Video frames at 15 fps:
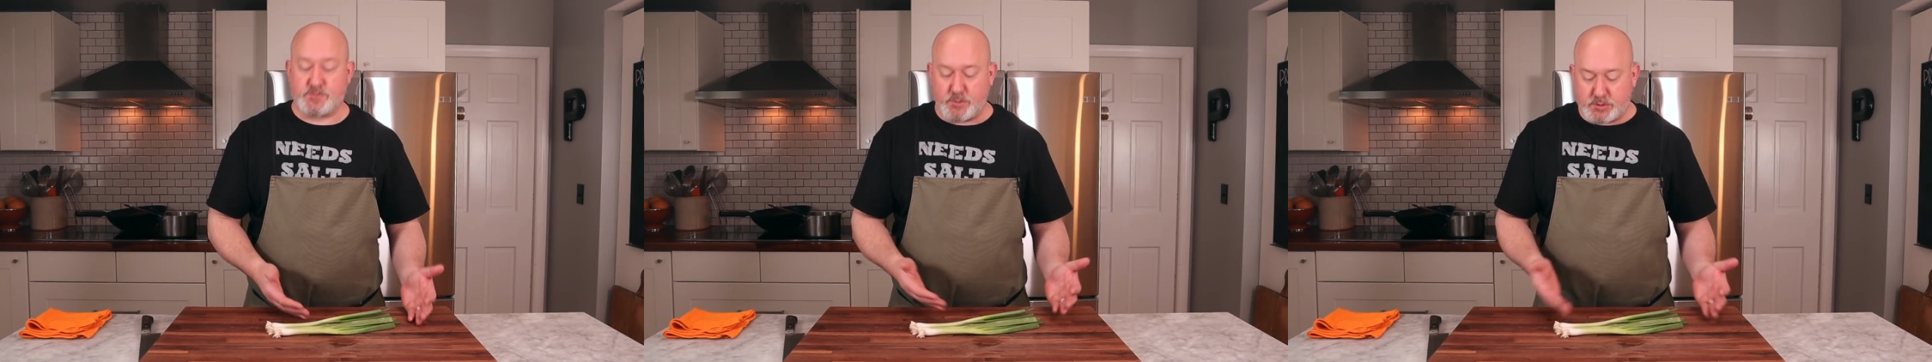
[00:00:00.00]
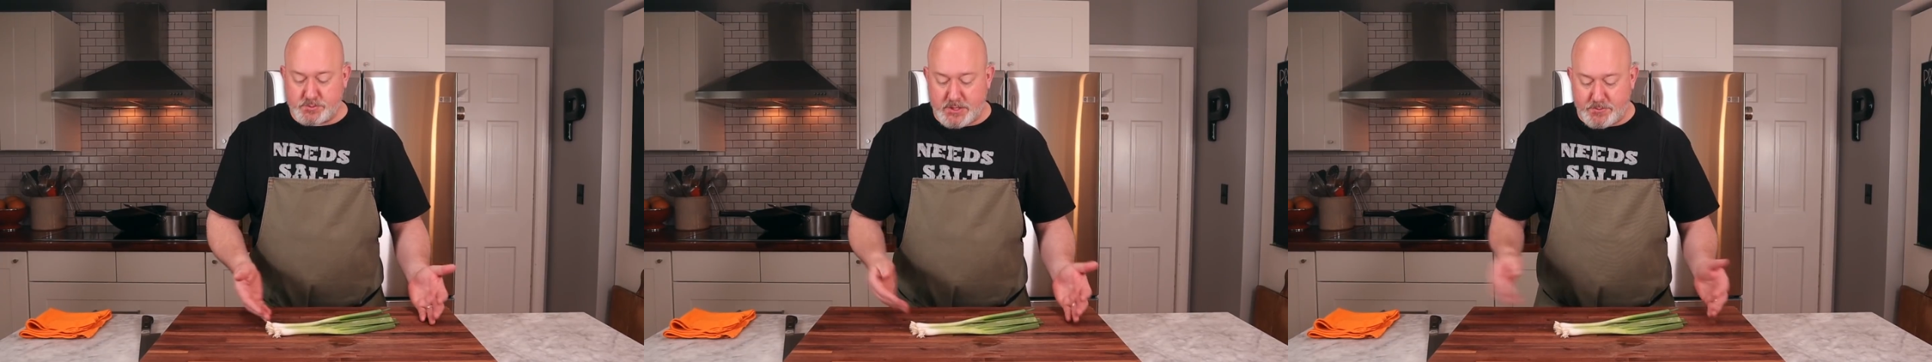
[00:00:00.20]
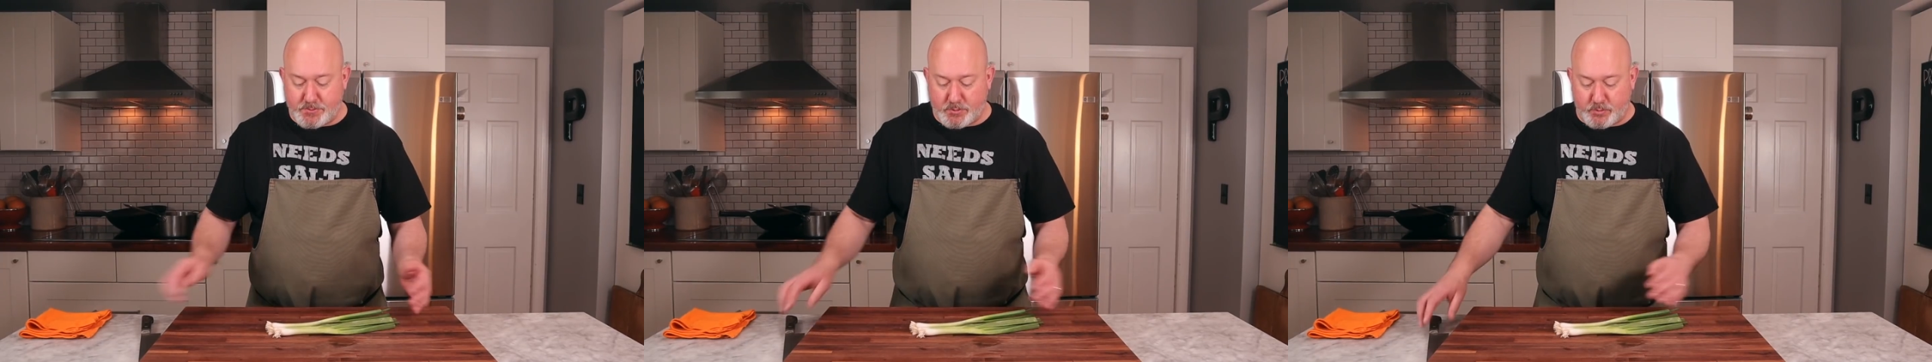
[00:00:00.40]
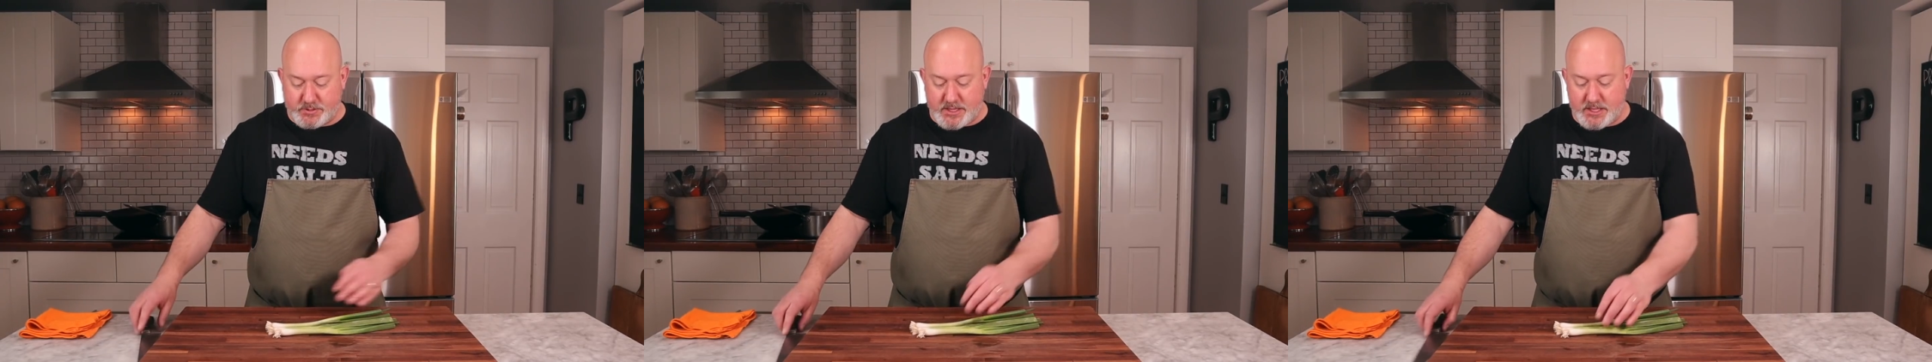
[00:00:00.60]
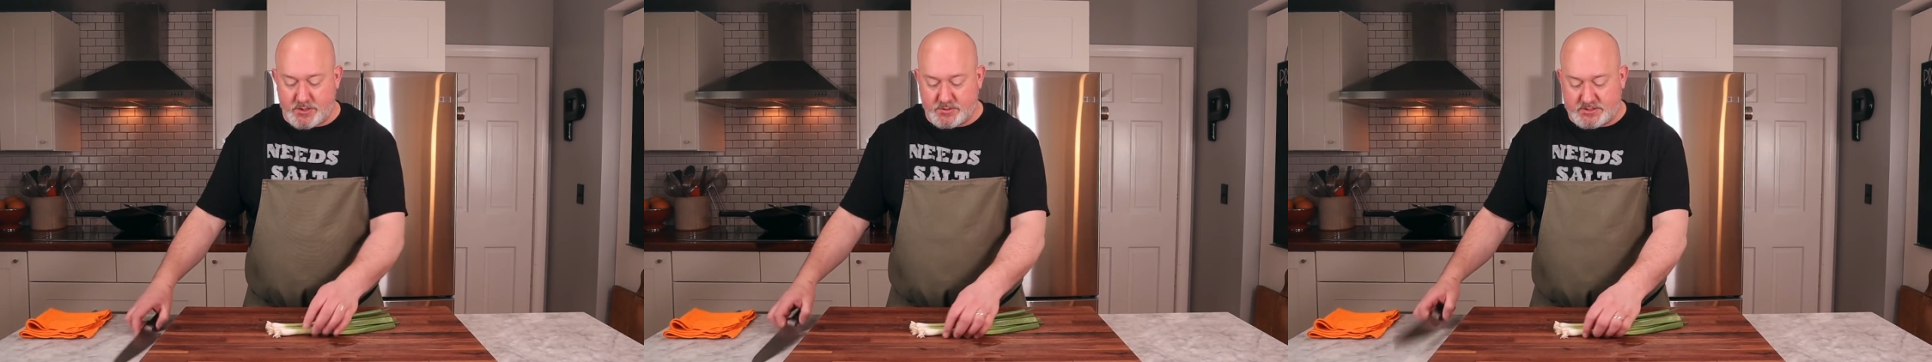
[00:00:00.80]
Most people, when
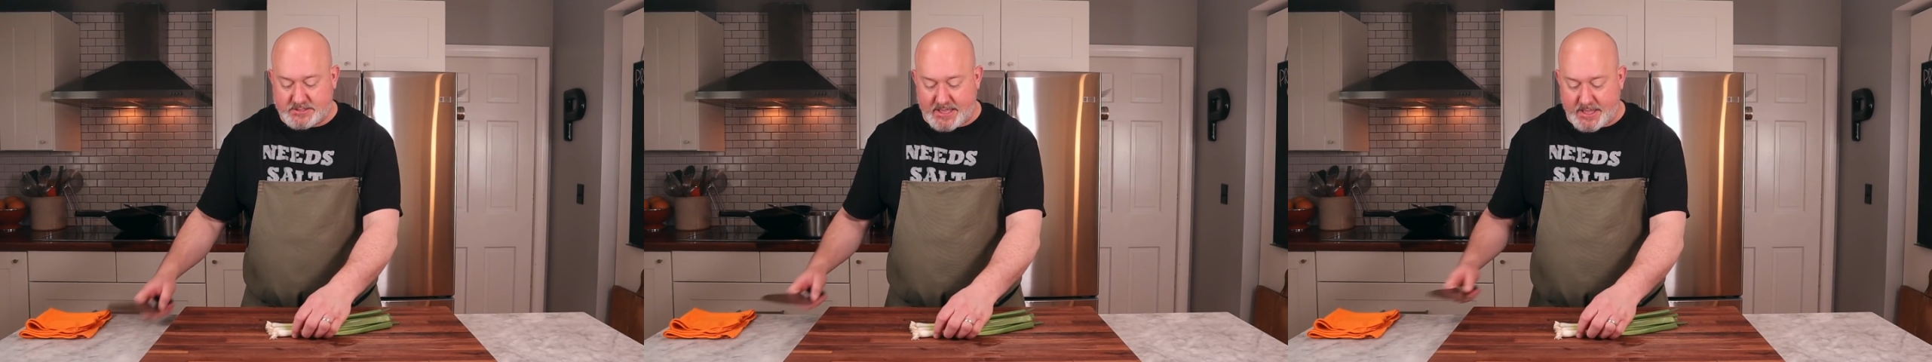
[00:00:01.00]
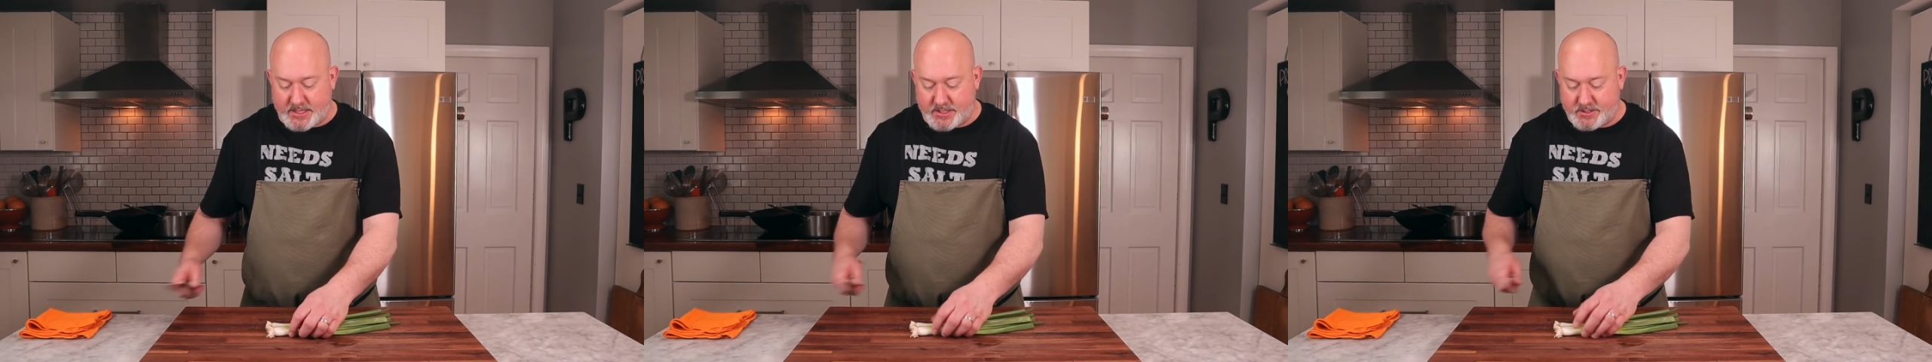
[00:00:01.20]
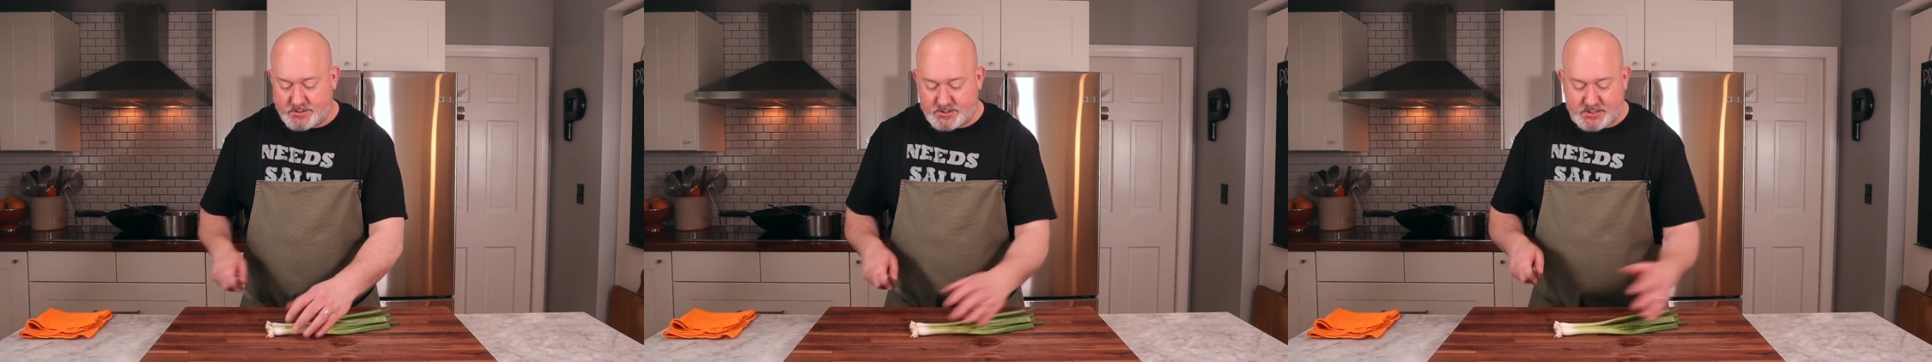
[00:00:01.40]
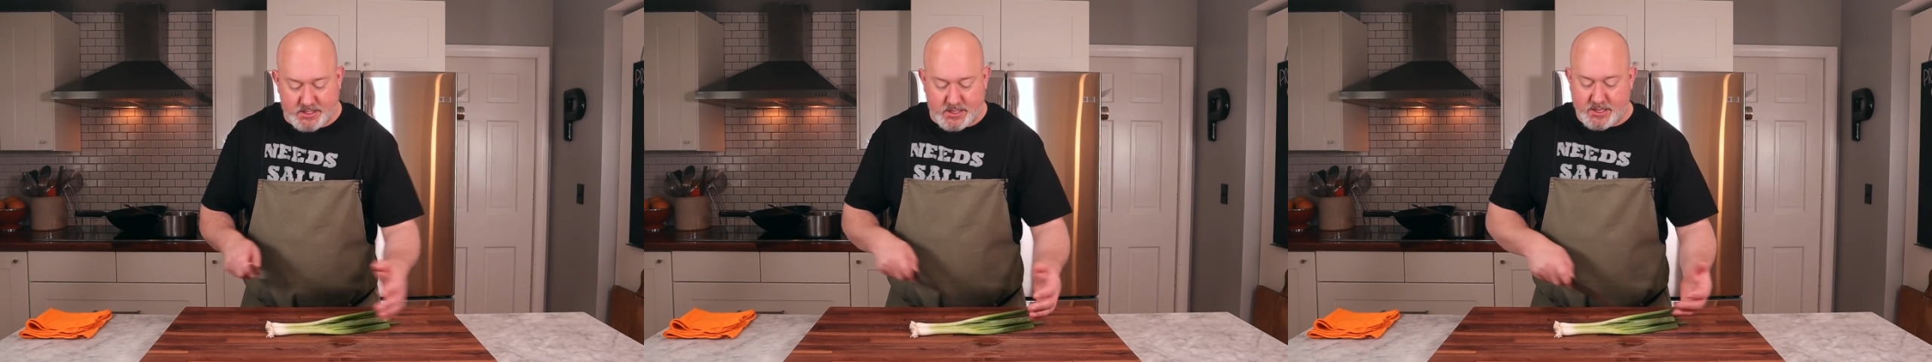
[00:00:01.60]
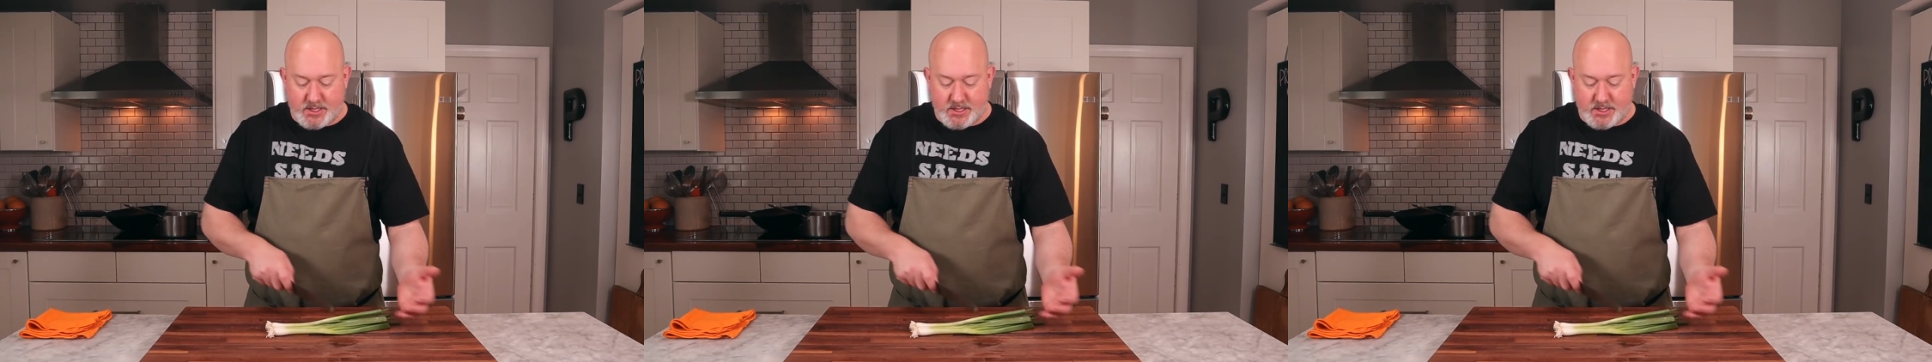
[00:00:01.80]
they use scallions,